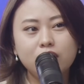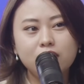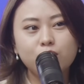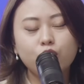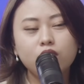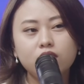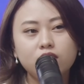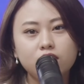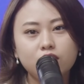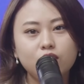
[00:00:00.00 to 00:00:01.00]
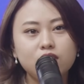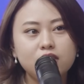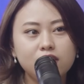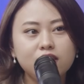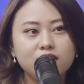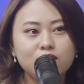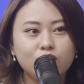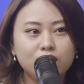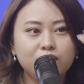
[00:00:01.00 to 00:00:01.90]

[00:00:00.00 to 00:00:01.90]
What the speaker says: a little more, a serious sort of